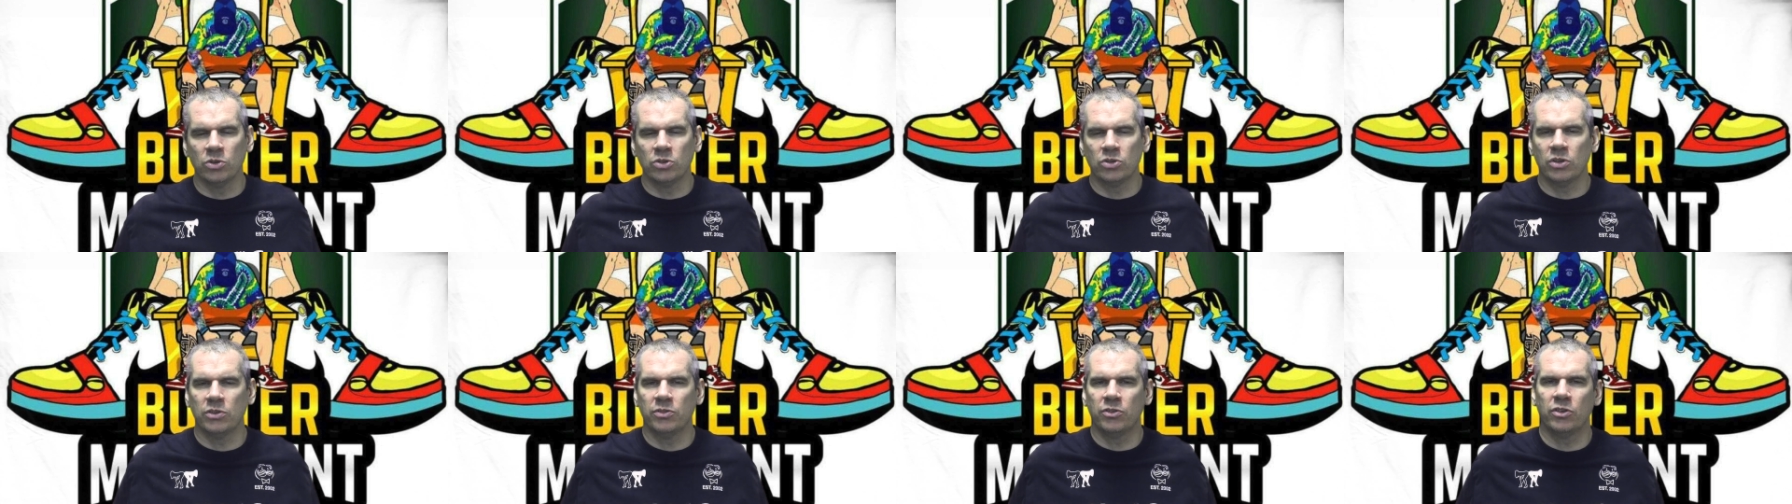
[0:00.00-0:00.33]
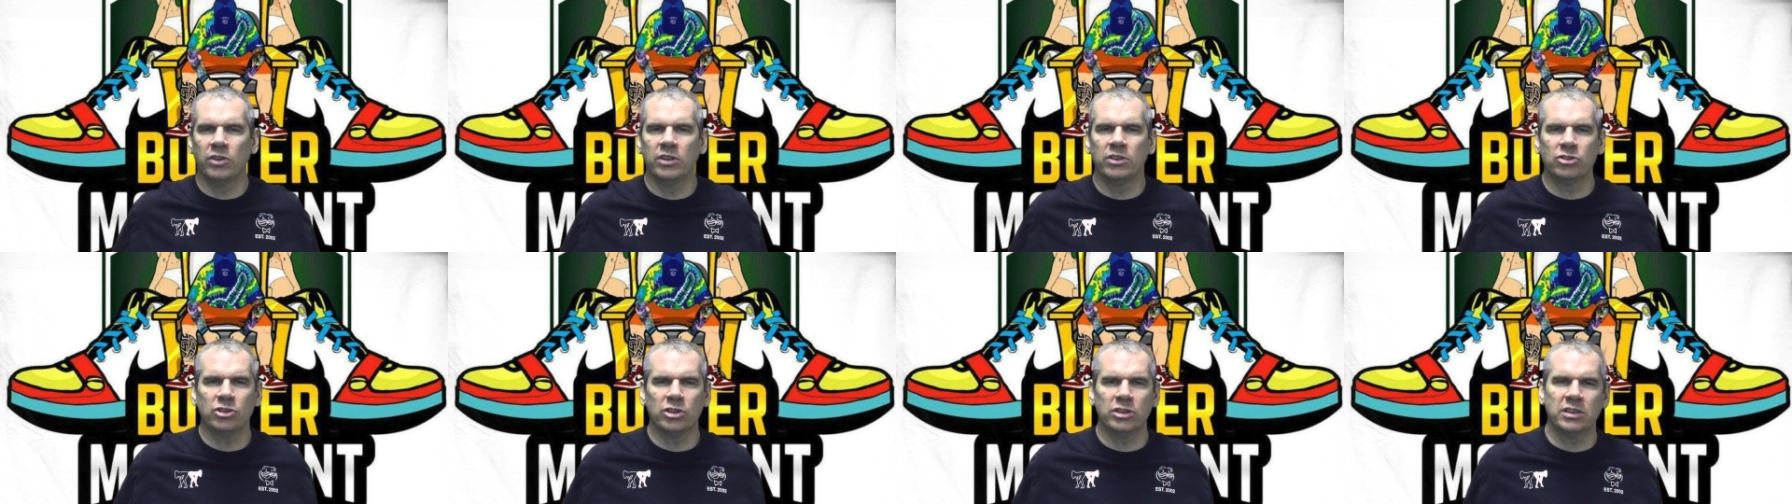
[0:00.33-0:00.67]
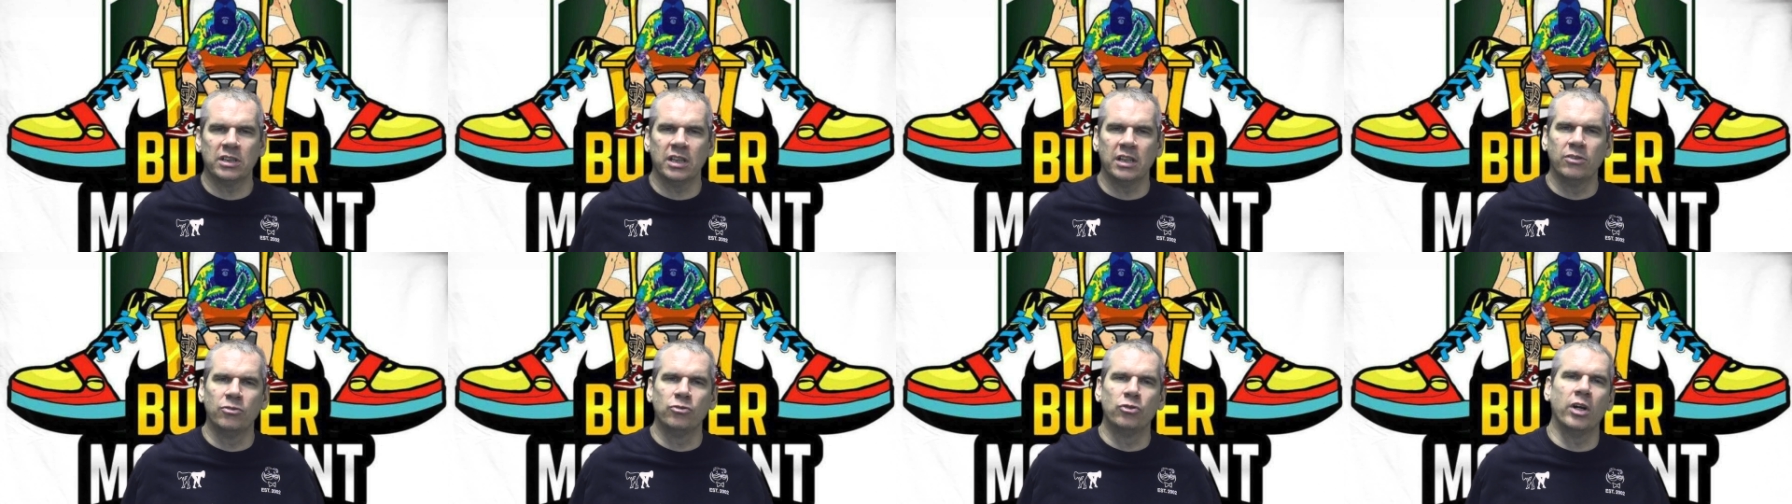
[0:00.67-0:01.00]
so if you're
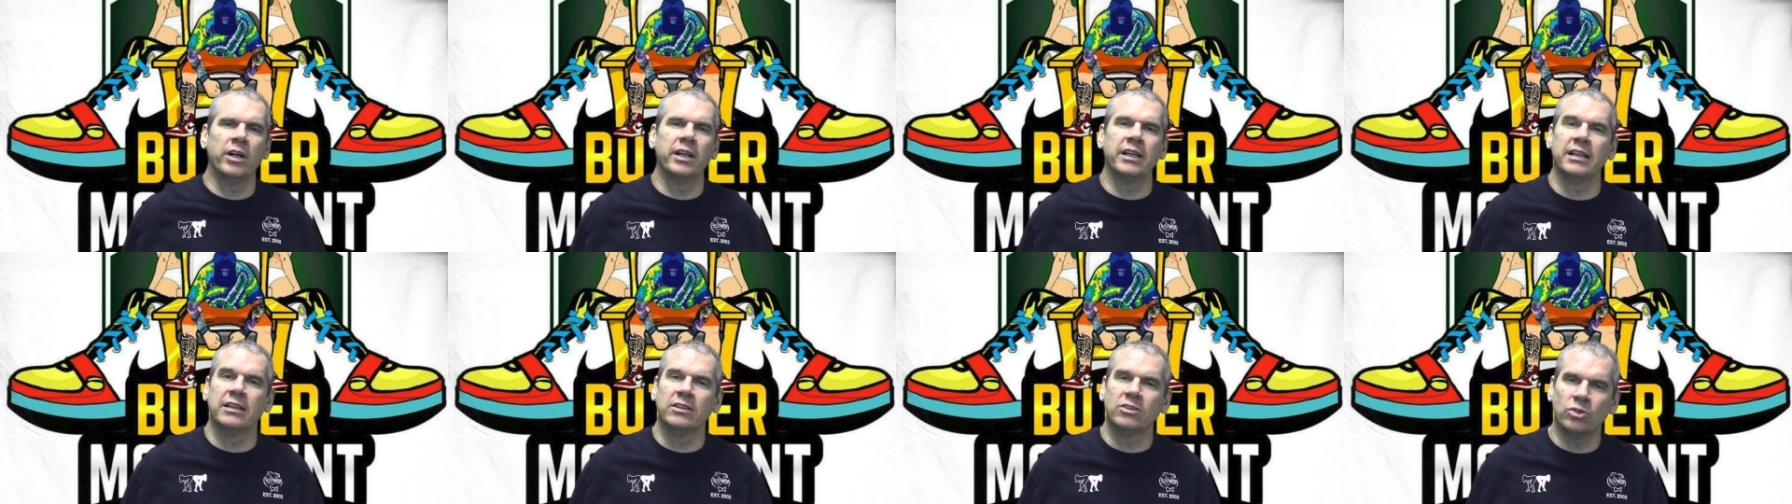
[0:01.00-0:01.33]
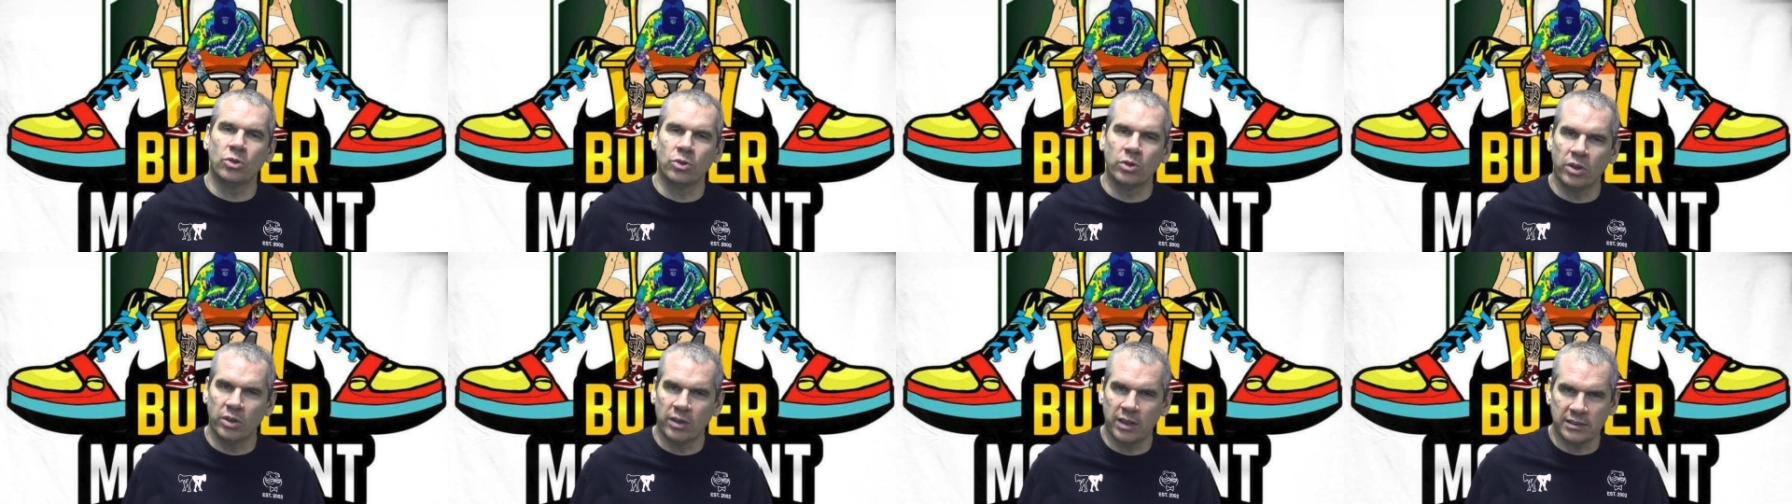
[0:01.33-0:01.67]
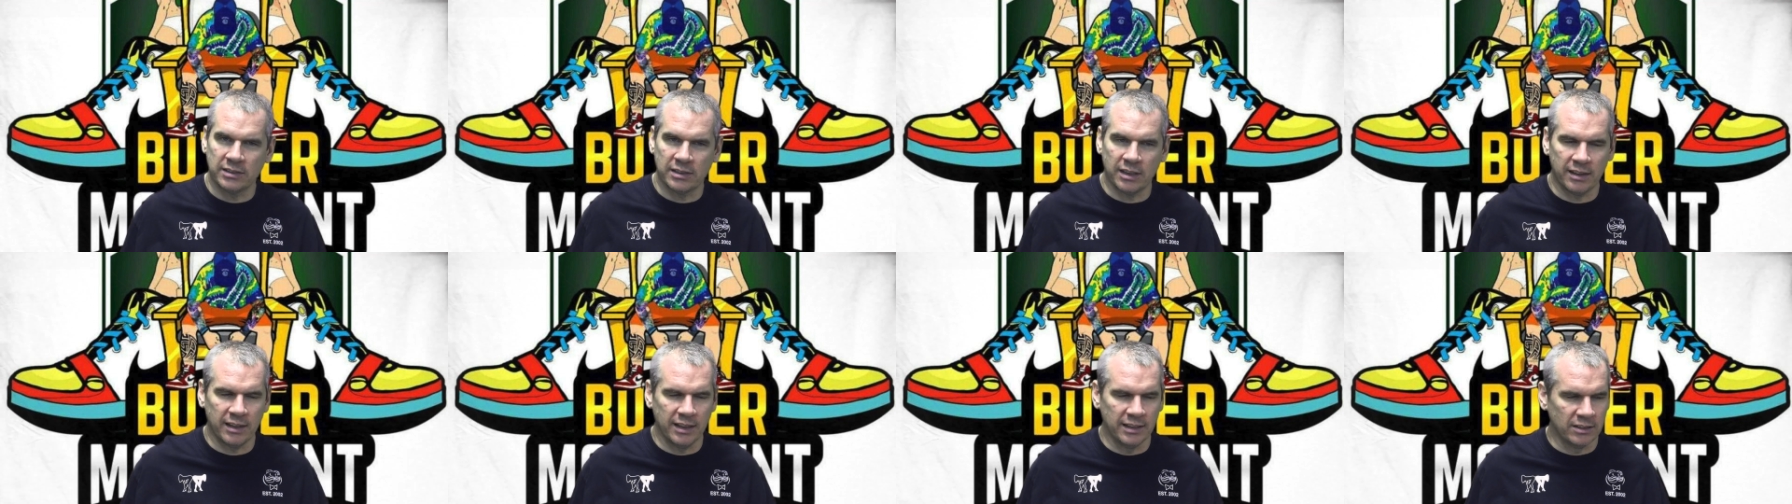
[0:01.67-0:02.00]
interested in running in Tokyo,
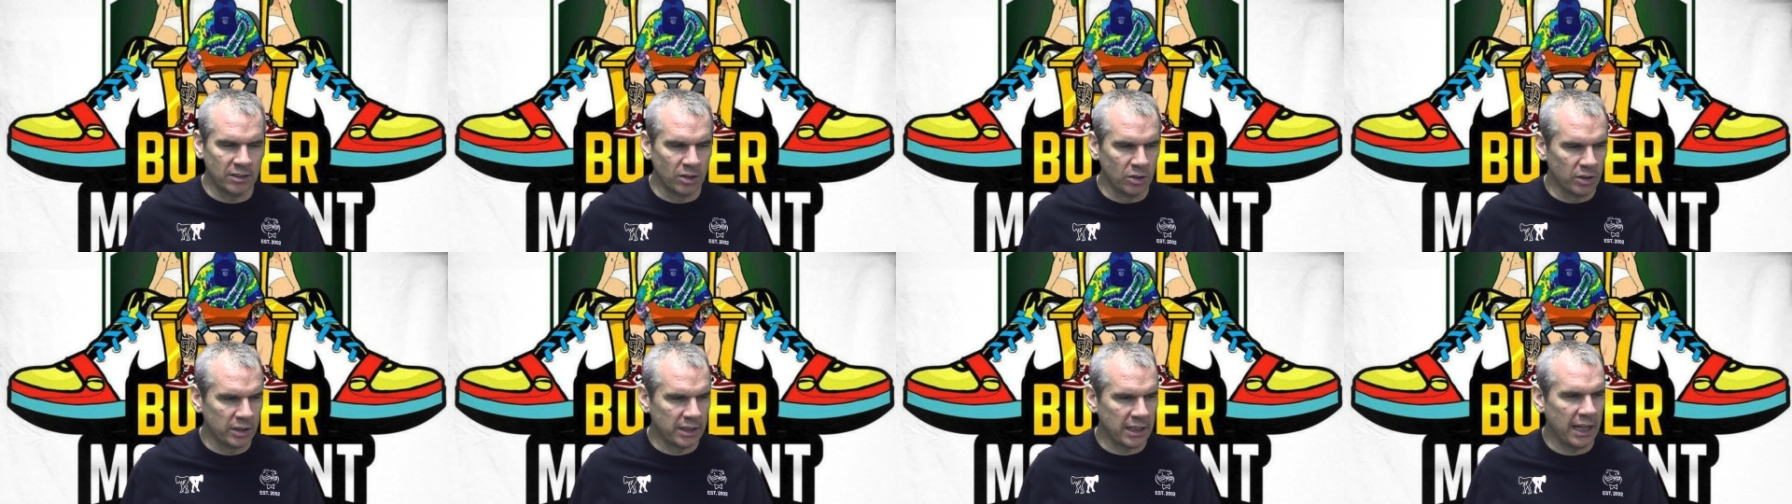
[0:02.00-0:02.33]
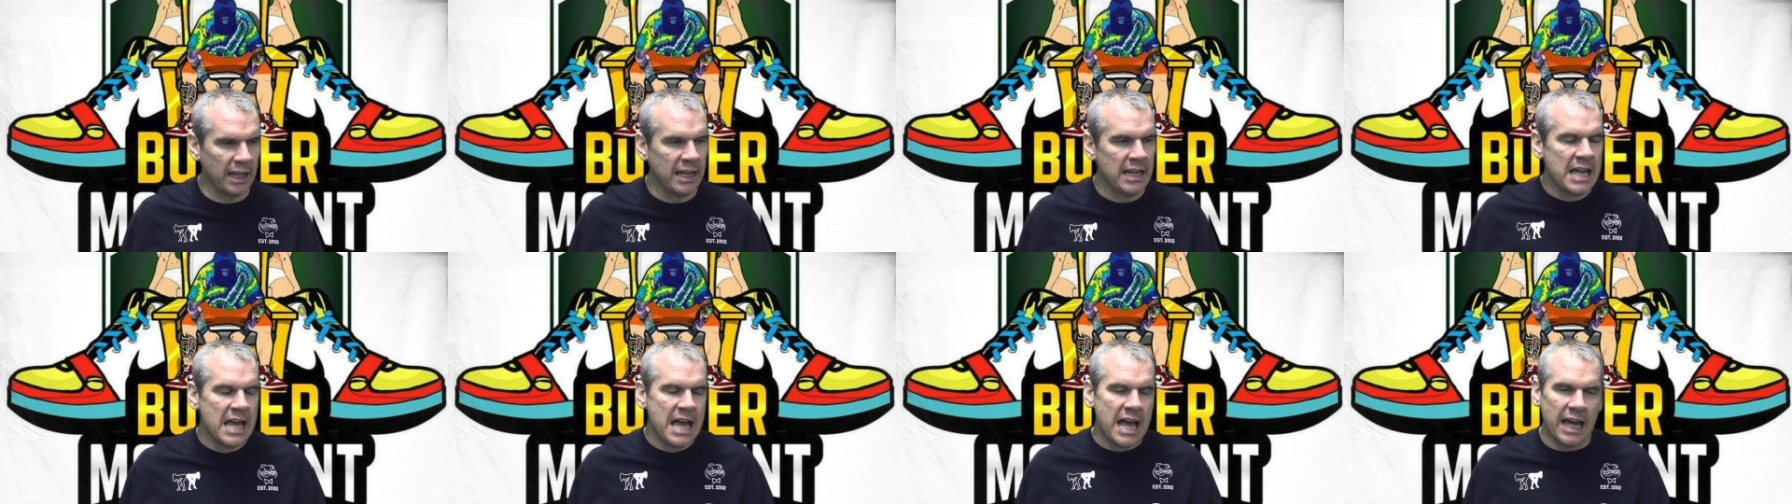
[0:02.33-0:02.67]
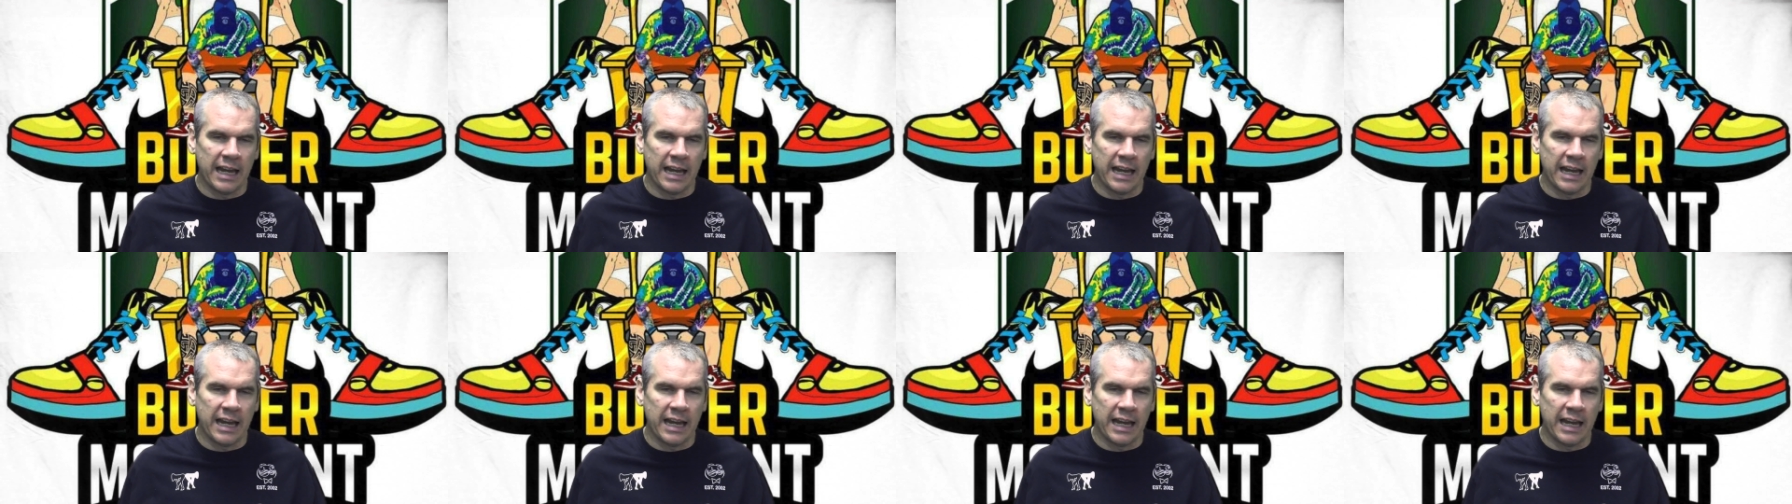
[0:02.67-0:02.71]
that's a thing to look at.